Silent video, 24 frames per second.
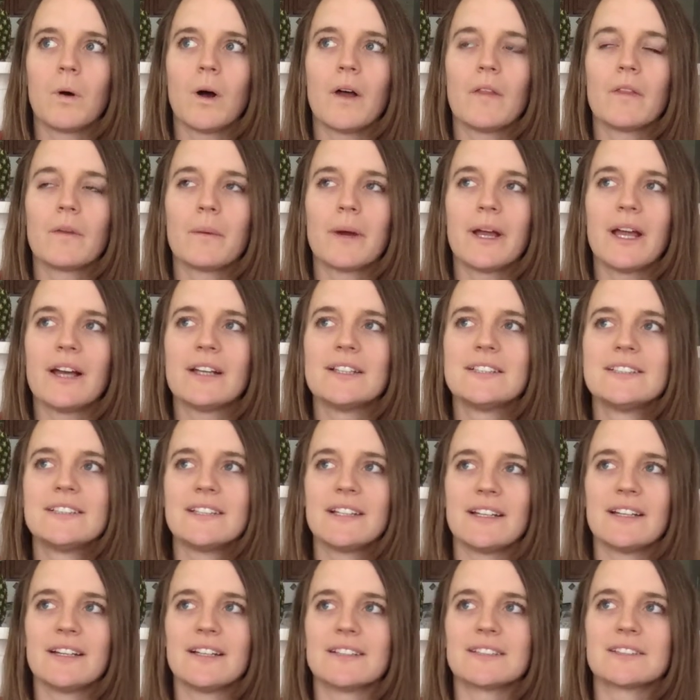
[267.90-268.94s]
the way I
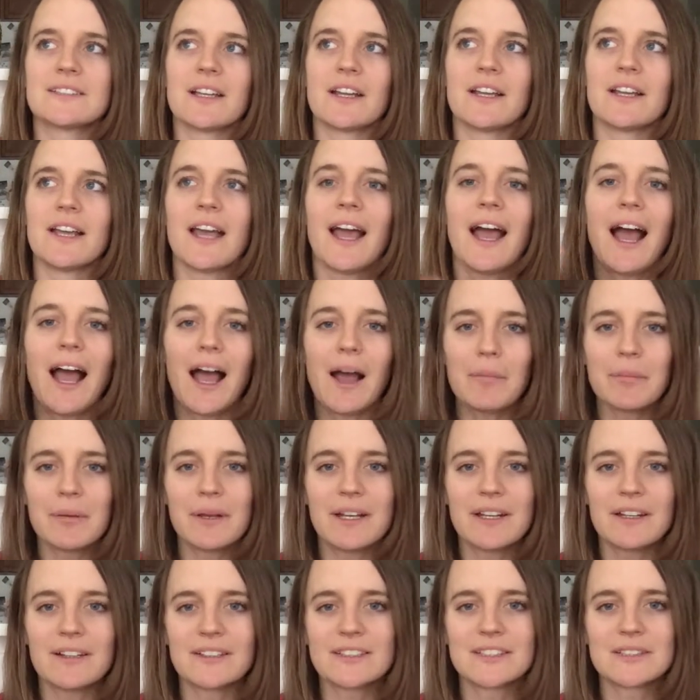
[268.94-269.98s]
see it is like
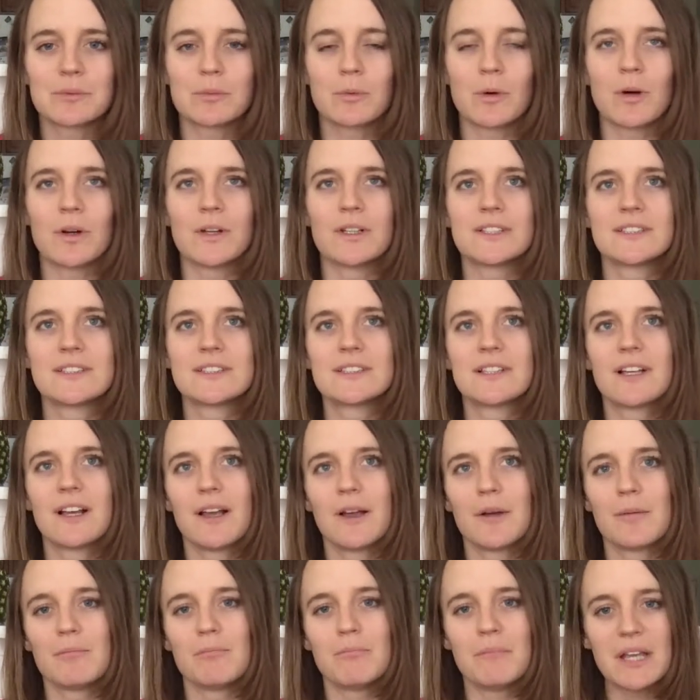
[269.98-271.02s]
happiness was
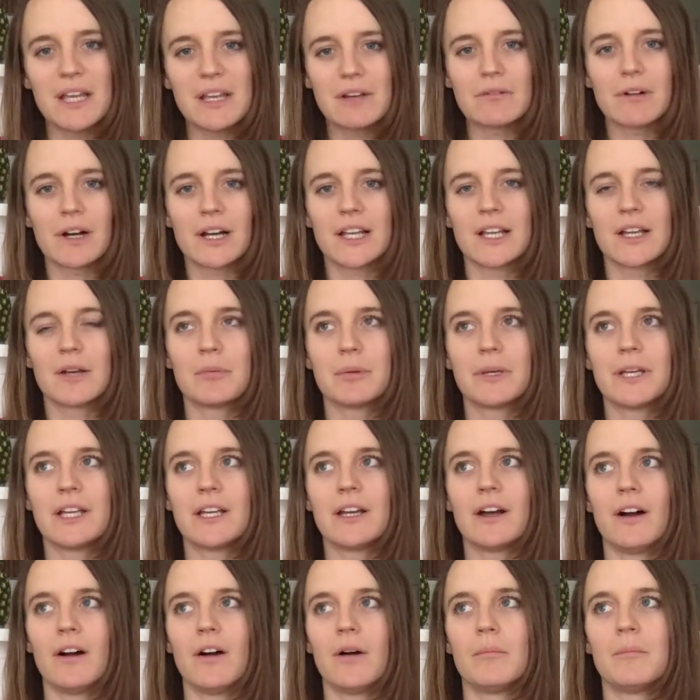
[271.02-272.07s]
me running a
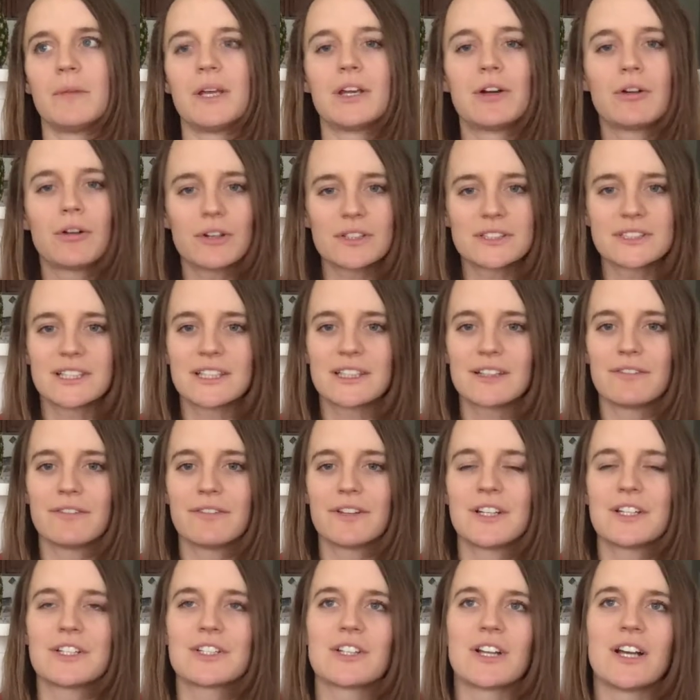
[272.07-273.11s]
PR, me crossing the
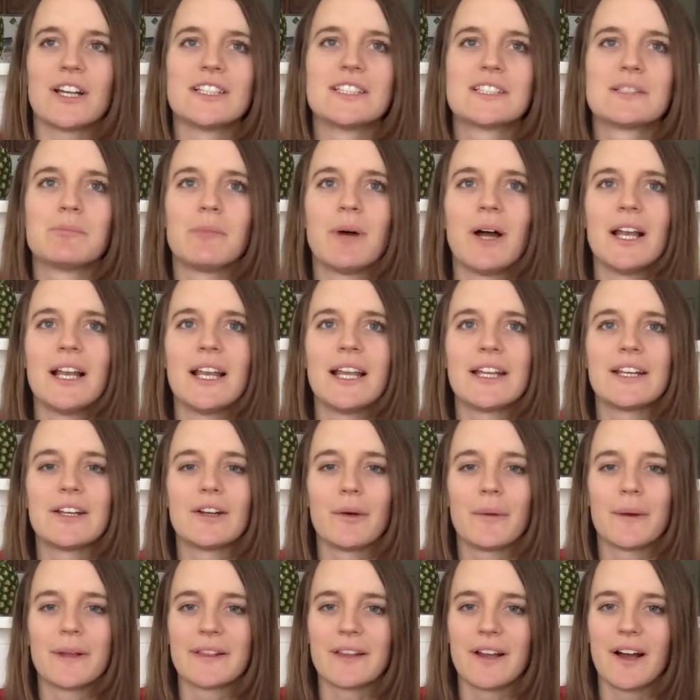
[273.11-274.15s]
finish line smiling,
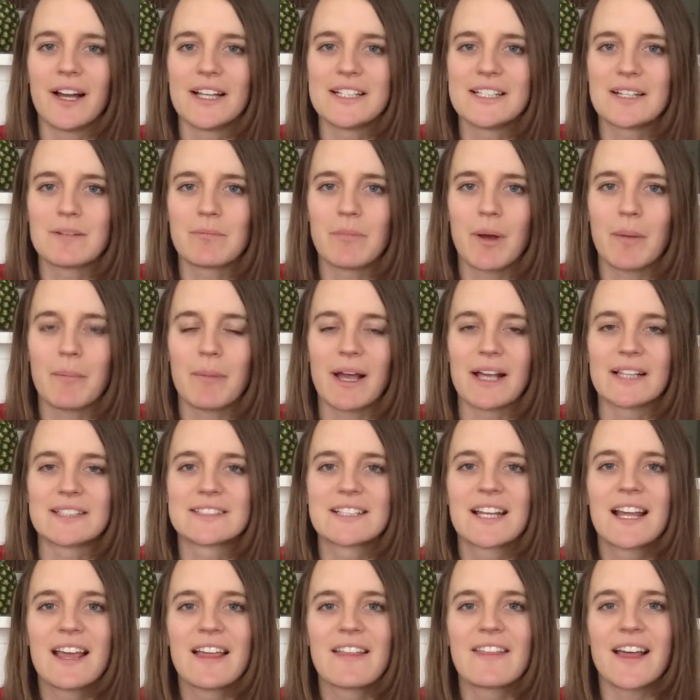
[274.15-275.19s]
knowing that I did my
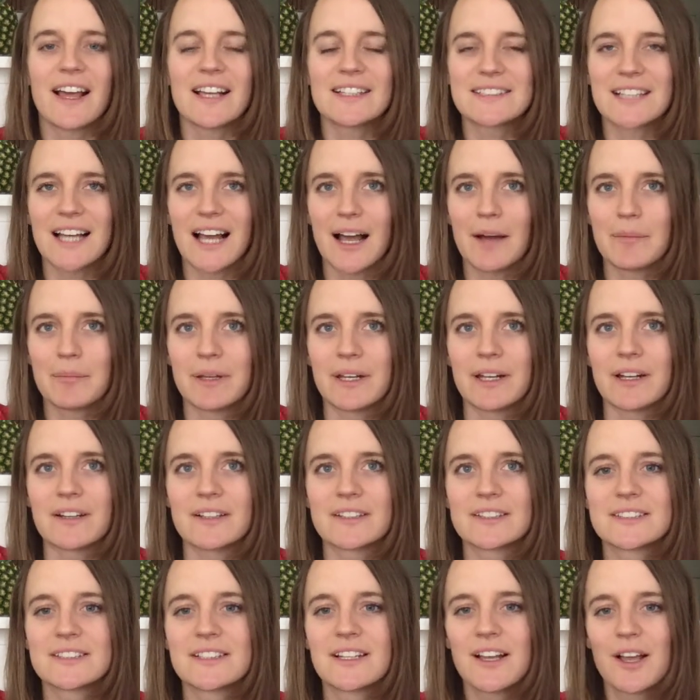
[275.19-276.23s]
best. That's
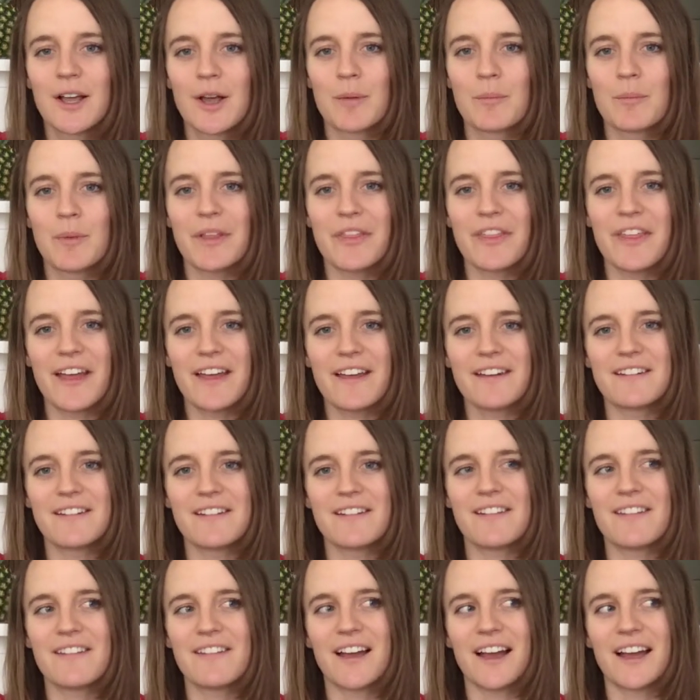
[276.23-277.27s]
happiness. But
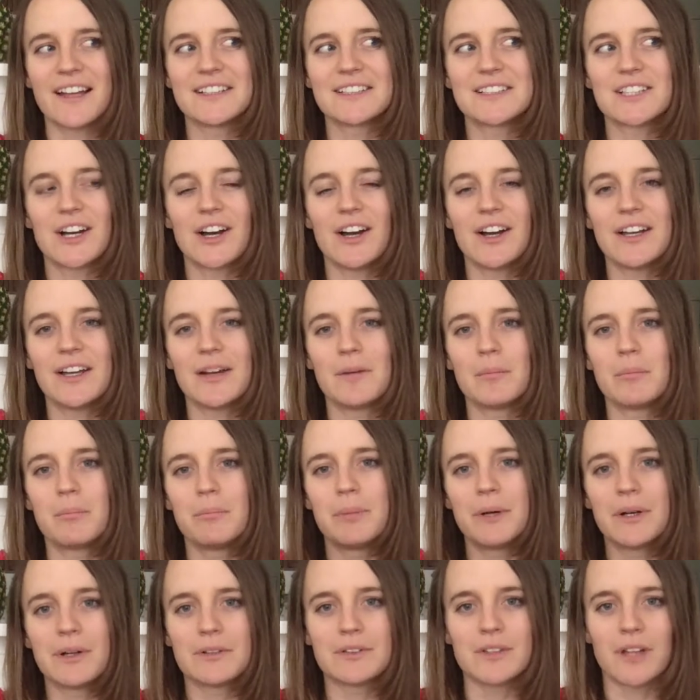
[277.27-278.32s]
then that entire
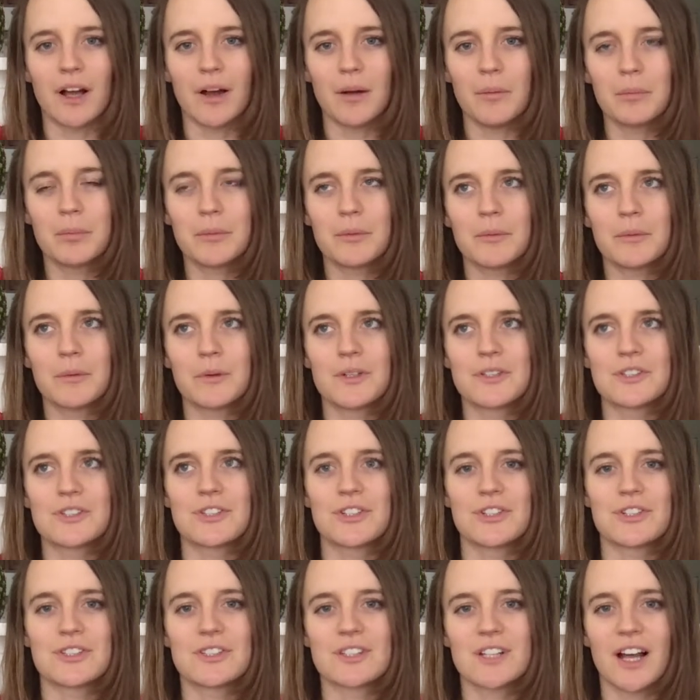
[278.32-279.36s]
build up was
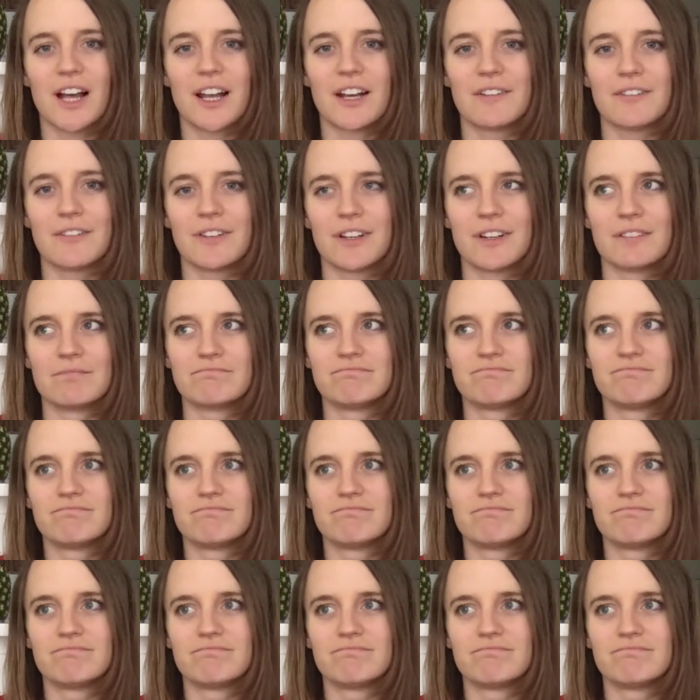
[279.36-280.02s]
just kind of a